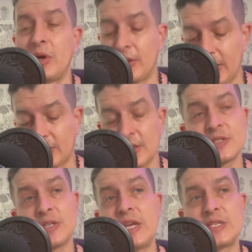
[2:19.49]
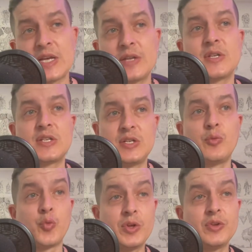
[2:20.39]
And like this lady sounds like she
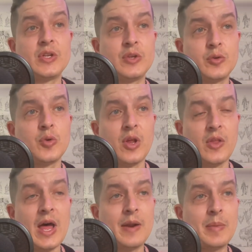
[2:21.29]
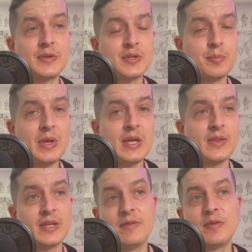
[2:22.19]
really knew a lot about Japan.
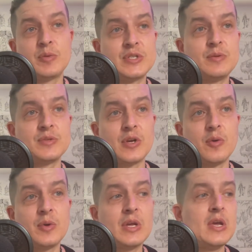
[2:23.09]
Like even when she was going,